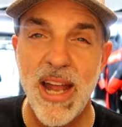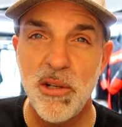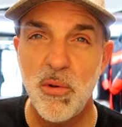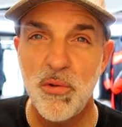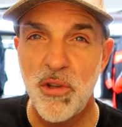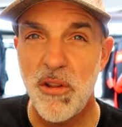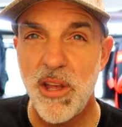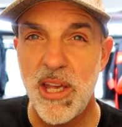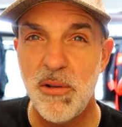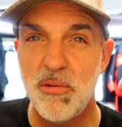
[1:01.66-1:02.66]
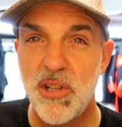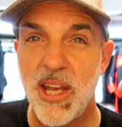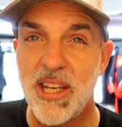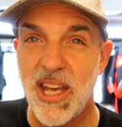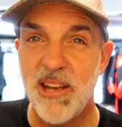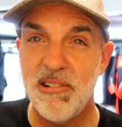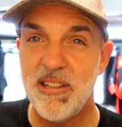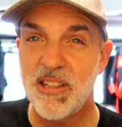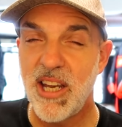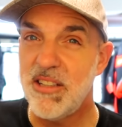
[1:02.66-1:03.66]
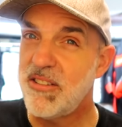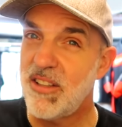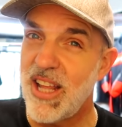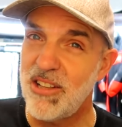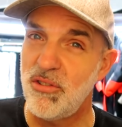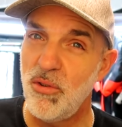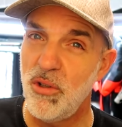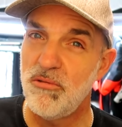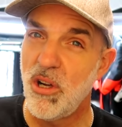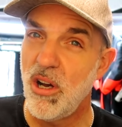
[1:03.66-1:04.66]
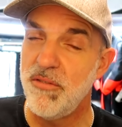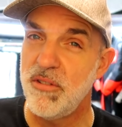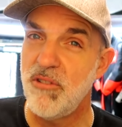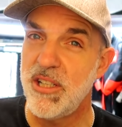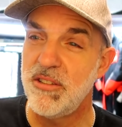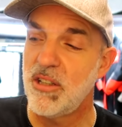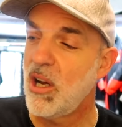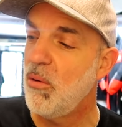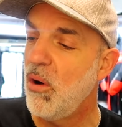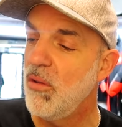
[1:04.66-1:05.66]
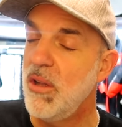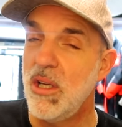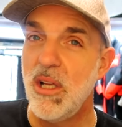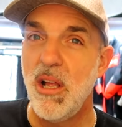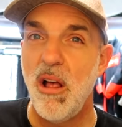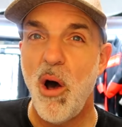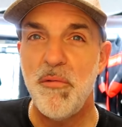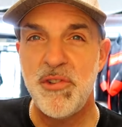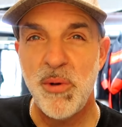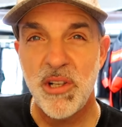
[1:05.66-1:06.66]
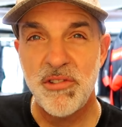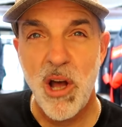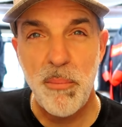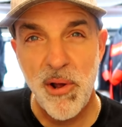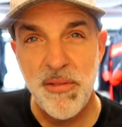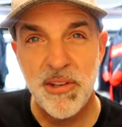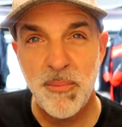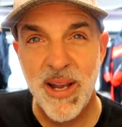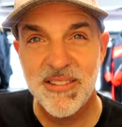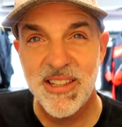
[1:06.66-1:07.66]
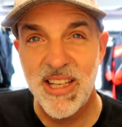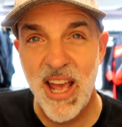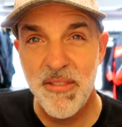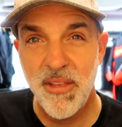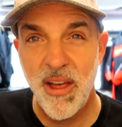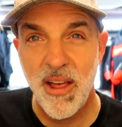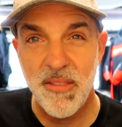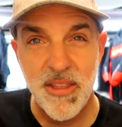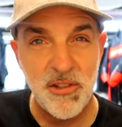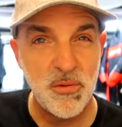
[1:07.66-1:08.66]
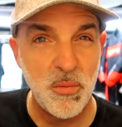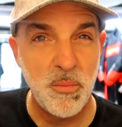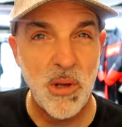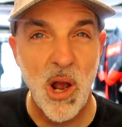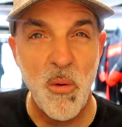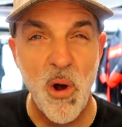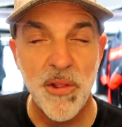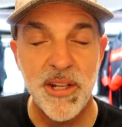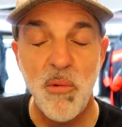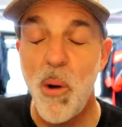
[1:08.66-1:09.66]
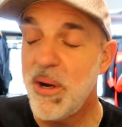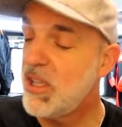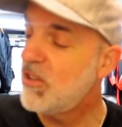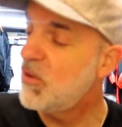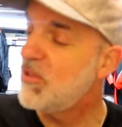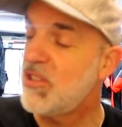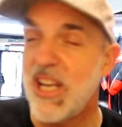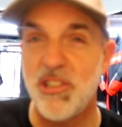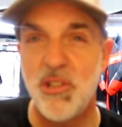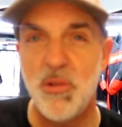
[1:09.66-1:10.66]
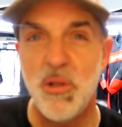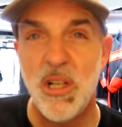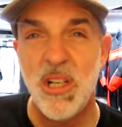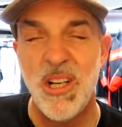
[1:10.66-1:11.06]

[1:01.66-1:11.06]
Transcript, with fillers: and also the HealTech gear indicator. So that's all arrived and ready to go on. Obviously when I start putting things back together, this will go on. And what I'm gonna do is an actual